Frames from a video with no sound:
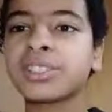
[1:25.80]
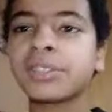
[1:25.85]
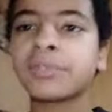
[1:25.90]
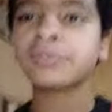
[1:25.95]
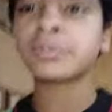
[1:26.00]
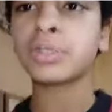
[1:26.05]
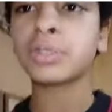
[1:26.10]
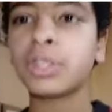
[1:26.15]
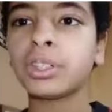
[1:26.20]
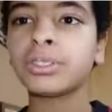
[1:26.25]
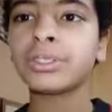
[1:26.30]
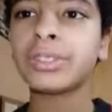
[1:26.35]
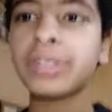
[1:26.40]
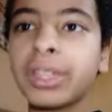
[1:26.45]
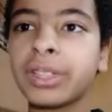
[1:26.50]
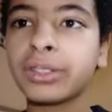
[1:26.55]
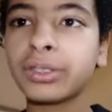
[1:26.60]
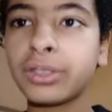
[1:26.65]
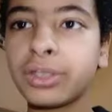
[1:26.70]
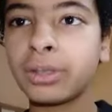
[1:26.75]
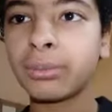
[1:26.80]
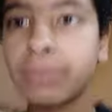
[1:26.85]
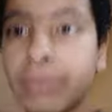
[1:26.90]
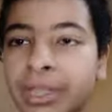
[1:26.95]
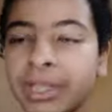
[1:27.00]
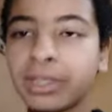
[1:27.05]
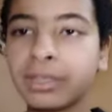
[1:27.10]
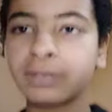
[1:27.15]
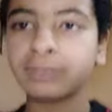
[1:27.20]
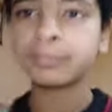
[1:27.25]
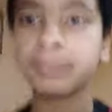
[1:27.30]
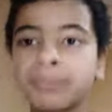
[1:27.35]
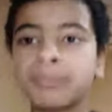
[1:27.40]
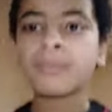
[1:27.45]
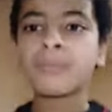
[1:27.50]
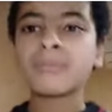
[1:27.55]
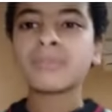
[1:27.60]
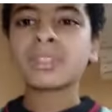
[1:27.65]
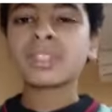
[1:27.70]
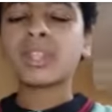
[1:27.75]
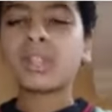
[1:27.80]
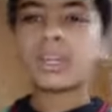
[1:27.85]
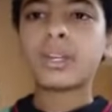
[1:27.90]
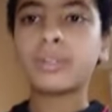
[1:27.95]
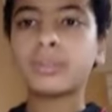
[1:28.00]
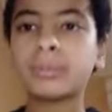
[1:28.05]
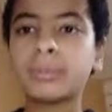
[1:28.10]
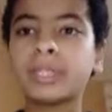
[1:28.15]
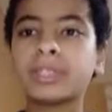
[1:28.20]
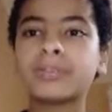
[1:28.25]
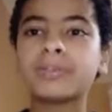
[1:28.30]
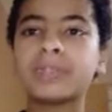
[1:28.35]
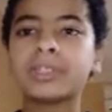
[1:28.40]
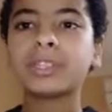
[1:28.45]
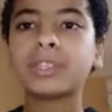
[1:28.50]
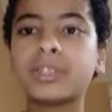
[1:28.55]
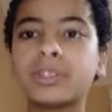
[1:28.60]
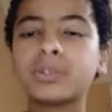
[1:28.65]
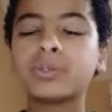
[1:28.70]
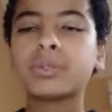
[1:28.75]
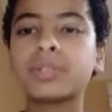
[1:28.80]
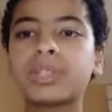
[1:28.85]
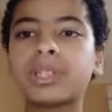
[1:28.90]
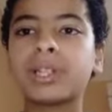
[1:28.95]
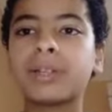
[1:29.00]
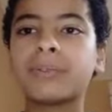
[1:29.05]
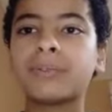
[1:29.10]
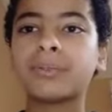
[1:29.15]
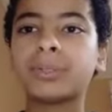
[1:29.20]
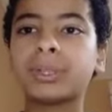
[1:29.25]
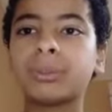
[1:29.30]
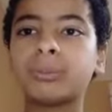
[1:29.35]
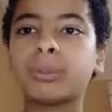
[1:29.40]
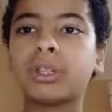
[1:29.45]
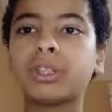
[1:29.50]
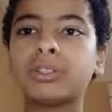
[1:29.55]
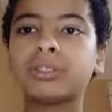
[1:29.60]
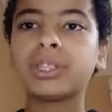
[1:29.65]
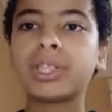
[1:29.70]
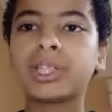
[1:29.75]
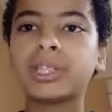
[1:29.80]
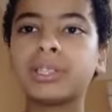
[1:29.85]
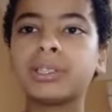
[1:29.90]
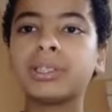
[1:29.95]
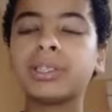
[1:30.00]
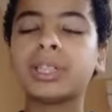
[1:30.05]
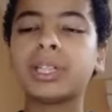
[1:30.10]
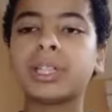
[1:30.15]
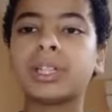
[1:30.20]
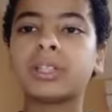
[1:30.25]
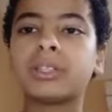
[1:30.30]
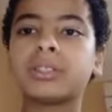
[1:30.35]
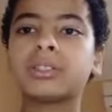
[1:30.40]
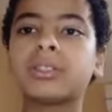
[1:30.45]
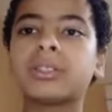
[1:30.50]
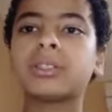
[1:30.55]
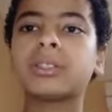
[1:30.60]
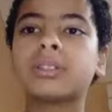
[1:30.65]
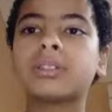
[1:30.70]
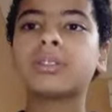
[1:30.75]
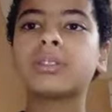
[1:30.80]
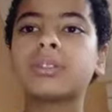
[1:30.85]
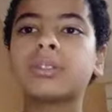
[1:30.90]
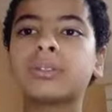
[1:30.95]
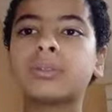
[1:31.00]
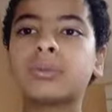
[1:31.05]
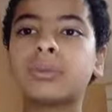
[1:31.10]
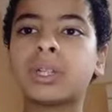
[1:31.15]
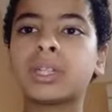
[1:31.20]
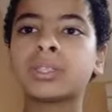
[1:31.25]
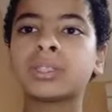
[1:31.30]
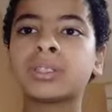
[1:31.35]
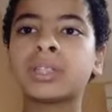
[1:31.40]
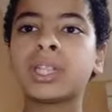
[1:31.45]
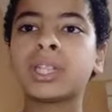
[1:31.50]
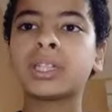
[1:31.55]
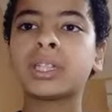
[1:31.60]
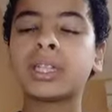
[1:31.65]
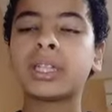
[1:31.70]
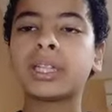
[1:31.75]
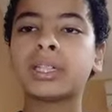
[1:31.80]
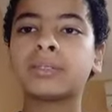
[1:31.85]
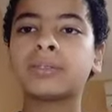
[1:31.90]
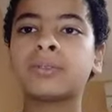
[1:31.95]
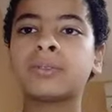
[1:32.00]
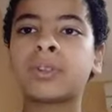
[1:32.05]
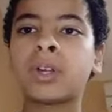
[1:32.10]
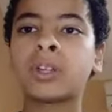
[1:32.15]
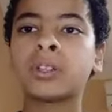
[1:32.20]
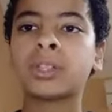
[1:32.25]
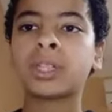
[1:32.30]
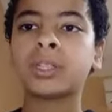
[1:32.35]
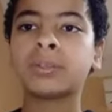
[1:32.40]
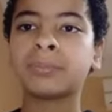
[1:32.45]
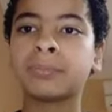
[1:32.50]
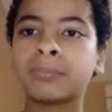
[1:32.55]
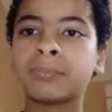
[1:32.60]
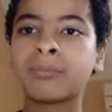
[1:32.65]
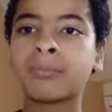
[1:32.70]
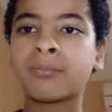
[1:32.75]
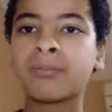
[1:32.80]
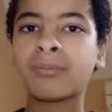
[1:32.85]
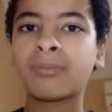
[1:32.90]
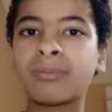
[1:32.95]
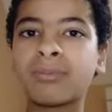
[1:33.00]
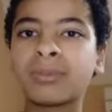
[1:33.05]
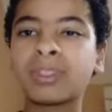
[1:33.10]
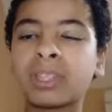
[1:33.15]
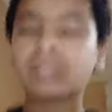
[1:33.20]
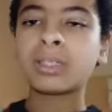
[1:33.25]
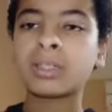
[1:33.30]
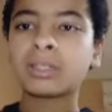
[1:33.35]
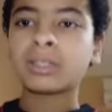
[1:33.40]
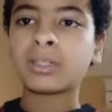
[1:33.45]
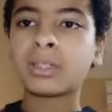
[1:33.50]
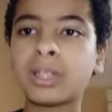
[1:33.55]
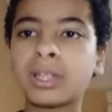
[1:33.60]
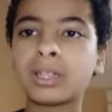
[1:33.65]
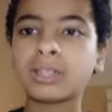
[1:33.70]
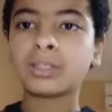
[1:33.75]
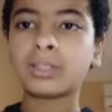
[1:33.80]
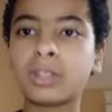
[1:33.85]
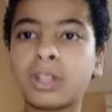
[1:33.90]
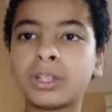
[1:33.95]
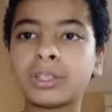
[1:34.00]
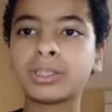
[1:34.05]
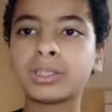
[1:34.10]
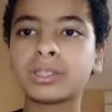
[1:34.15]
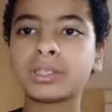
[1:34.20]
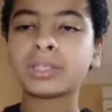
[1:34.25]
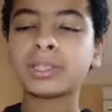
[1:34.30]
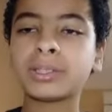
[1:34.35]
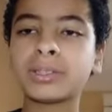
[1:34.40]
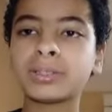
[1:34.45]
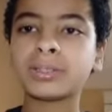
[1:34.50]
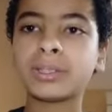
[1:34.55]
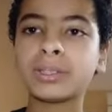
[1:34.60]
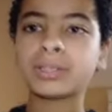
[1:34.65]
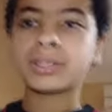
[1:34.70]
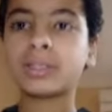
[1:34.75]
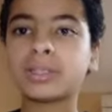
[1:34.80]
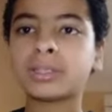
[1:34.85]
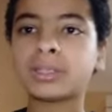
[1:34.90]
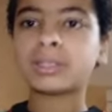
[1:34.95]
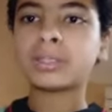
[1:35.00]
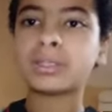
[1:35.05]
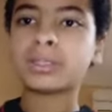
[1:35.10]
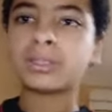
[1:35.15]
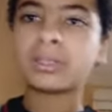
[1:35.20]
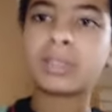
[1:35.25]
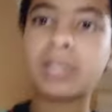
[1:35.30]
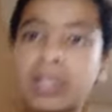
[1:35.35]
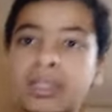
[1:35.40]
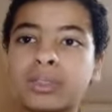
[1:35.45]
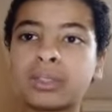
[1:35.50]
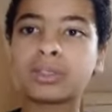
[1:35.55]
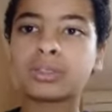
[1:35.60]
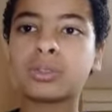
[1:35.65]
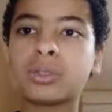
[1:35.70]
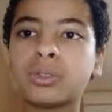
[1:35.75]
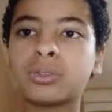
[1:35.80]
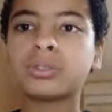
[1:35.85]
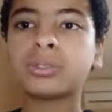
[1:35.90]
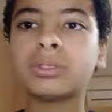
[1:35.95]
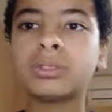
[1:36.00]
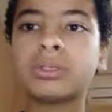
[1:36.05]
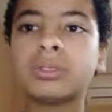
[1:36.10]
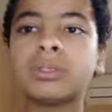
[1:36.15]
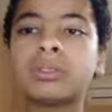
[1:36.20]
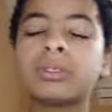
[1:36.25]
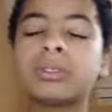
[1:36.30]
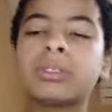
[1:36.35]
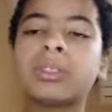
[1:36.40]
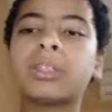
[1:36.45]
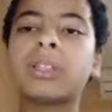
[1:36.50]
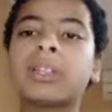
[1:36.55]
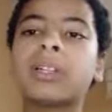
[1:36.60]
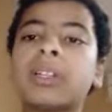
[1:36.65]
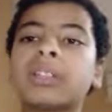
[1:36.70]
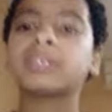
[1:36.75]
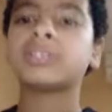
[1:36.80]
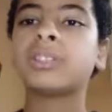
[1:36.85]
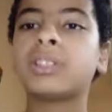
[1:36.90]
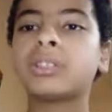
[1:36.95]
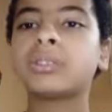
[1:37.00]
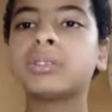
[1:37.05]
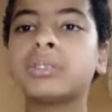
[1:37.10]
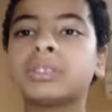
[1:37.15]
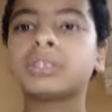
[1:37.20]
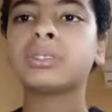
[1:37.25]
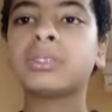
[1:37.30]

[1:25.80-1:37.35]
I forgot to tell you something. I will make videos every Monday and. Wednesday and Friday. And guys, as I told, as I,